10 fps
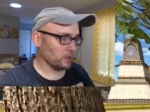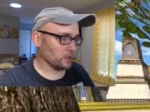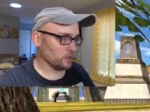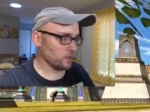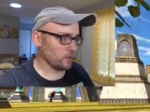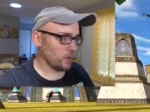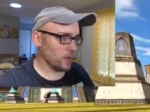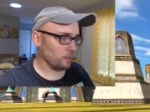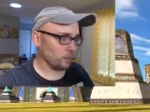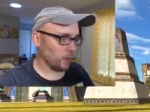So
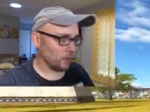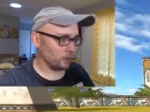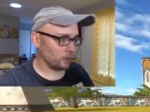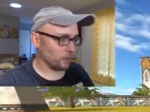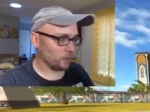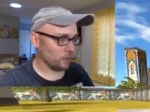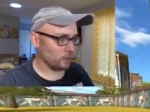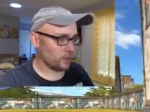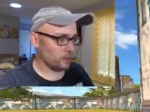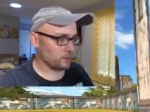I'm right in calling it
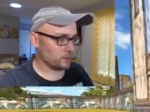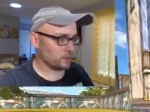that.